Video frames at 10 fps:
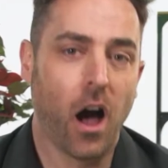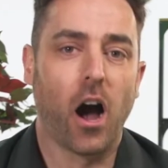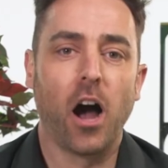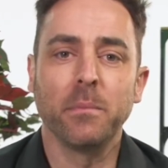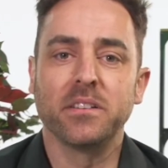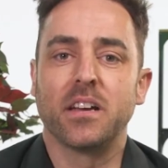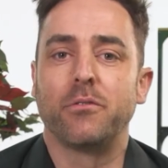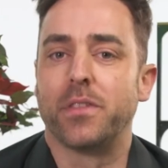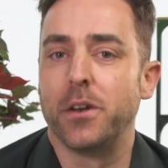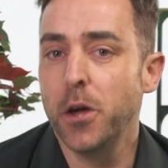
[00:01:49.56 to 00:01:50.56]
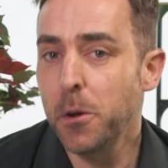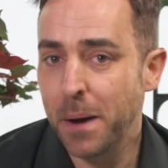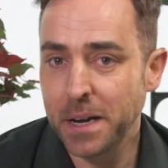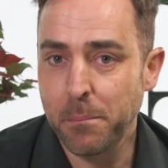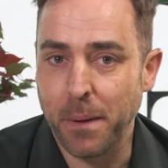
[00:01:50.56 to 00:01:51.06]
Arm yourself with a
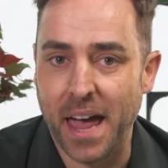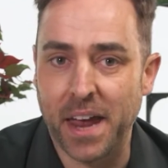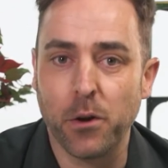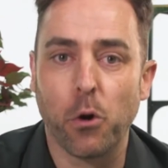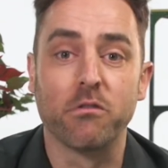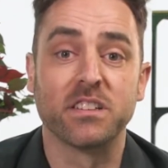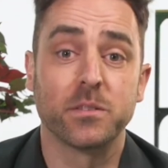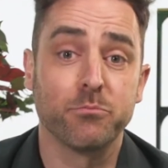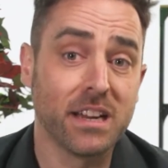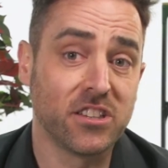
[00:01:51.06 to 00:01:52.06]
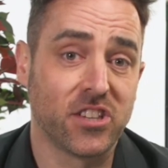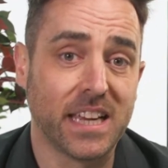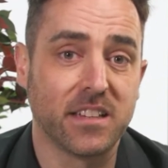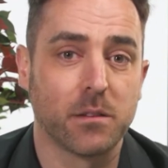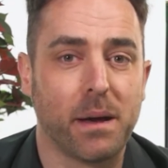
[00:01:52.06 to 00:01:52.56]
notepad and pen or a
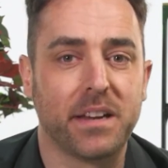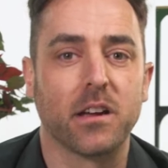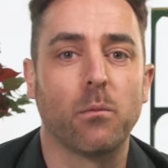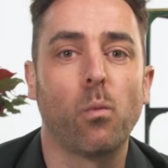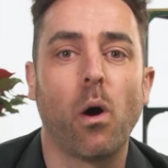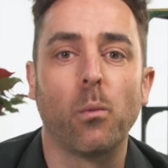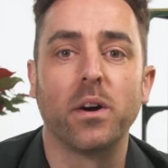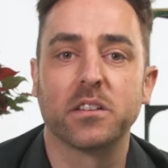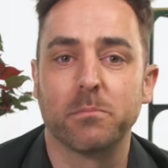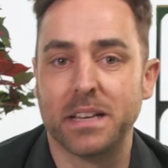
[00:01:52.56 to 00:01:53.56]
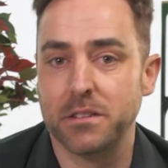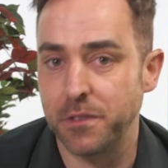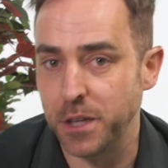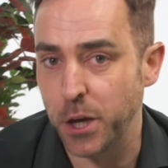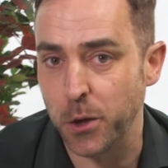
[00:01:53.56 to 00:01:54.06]
spreadsheet depending on what works best for
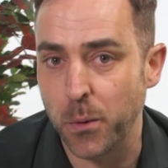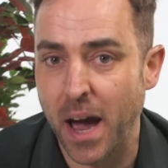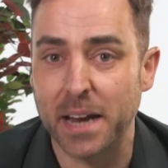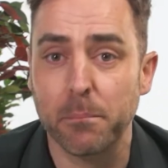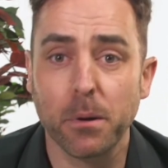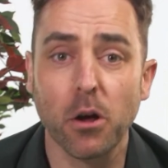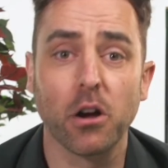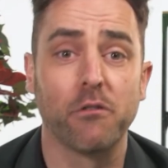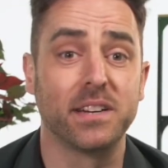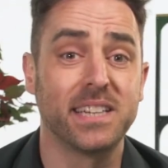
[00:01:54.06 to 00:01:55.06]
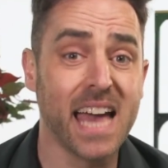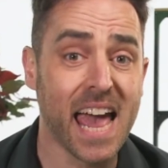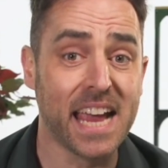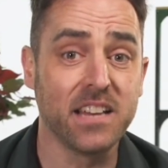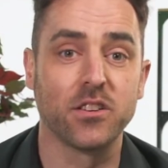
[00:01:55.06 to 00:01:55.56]
you, and block off a
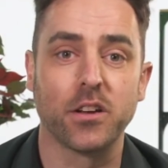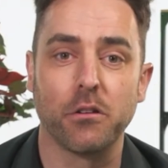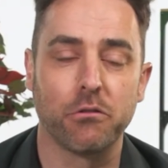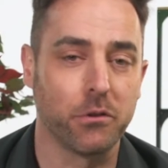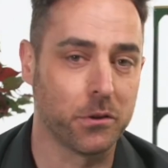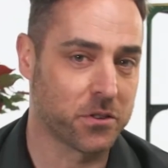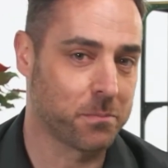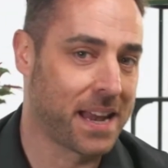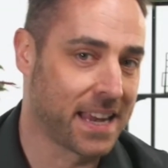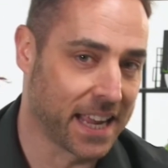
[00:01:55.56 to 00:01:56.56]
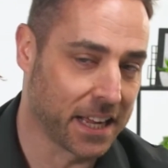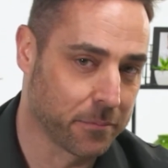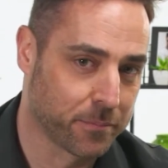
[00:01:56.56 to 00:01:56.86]
day to go through your spending.